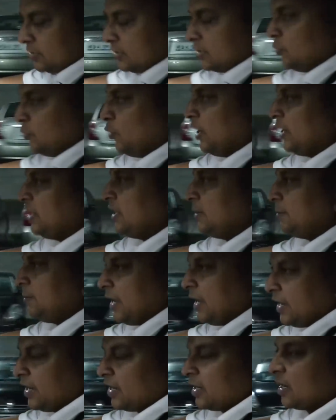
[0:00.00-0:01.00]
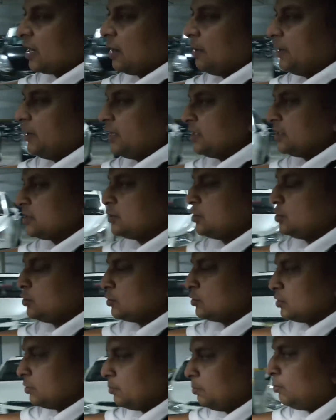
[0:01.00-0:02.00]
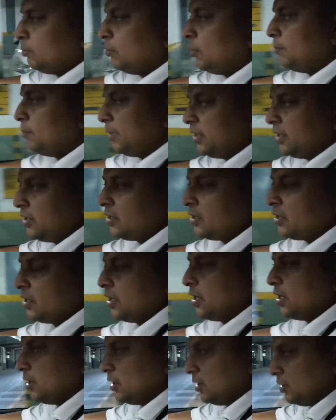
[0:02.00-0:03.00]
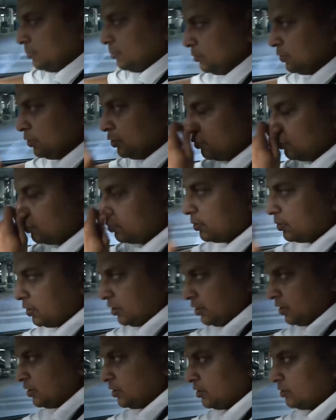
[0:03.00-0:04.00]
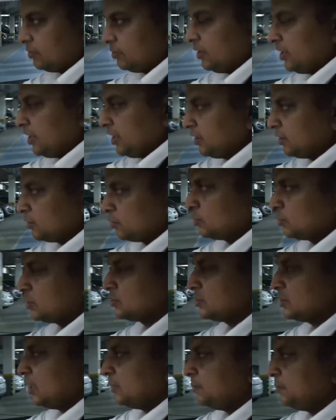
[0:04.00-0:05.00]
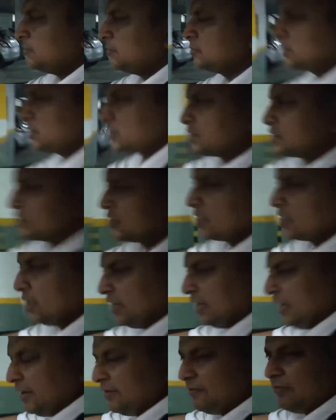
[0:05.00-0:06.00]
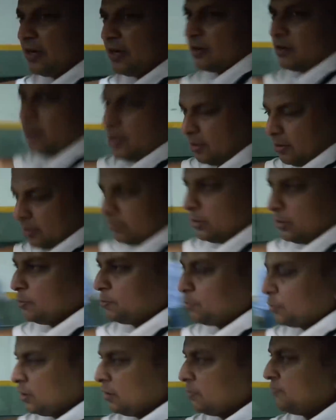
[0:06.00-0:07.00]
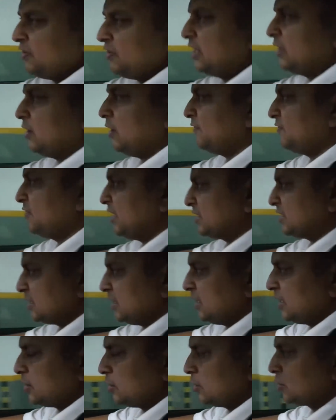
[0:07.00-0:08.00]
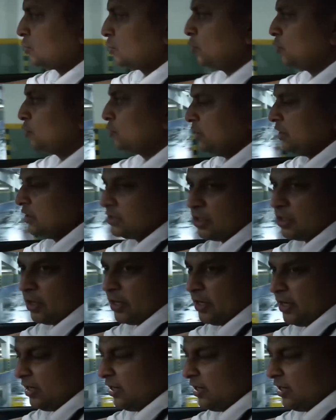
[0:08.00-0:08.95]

The one tip I can recommend is, you know, the moment you hitting 2000 RPM, just leave it. You know, put your feet off the accelerator or go easy on it.